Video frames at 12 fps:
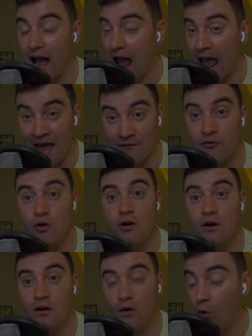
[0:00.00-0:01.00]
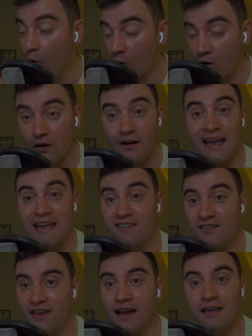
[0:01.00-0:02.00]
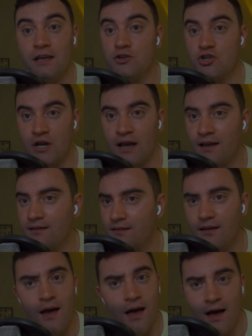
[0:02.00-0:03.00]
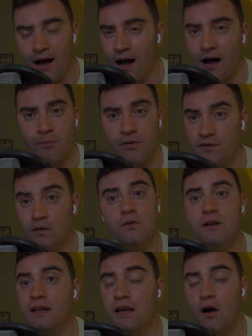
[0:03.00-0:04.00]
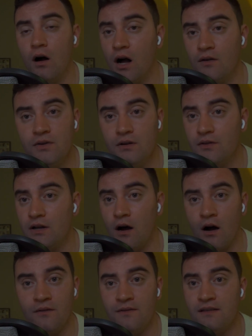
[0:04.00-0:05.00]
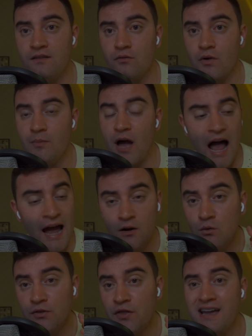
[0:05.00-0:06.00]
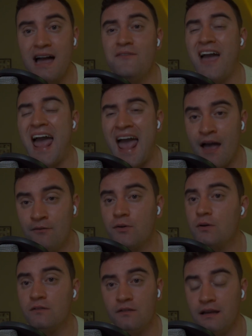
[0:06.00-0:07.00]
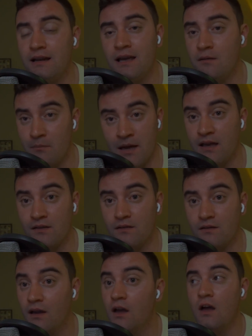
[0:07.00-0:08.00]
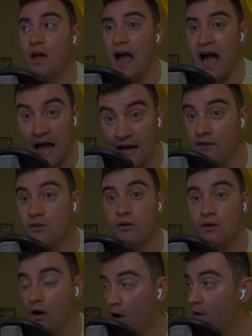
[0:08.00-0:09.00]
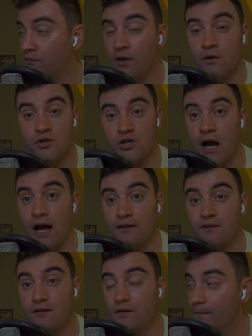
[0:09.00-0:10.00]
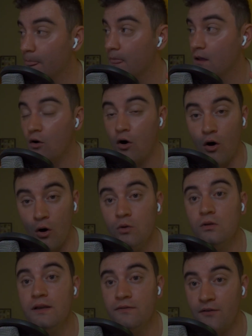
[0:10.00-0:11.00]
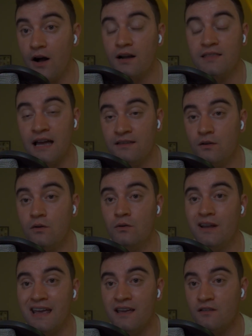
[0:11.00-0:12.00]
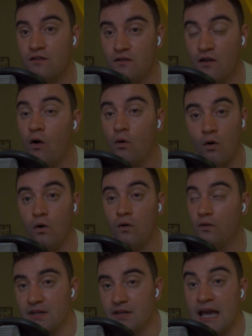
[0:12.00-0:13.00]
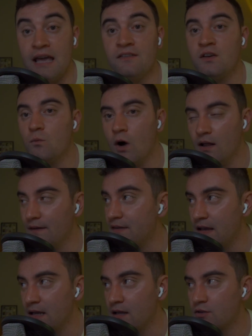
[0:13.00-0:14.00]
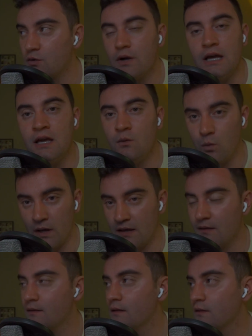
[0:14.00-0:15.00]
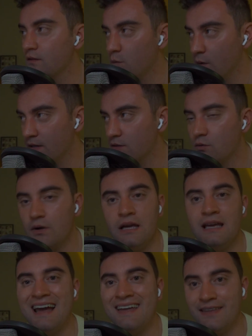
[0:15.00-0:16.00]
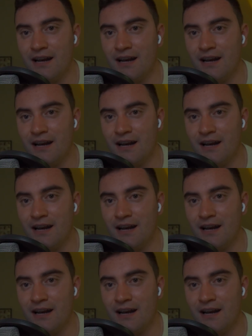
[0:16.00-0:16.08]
ever, or a second chance opportunity off of an offensive rebound? I don't think I've ever seen him miss either of those shots. Holy fuck, that dude is so cold. Case and Wallace hitting a 3, Wiggins on the swing 3, and then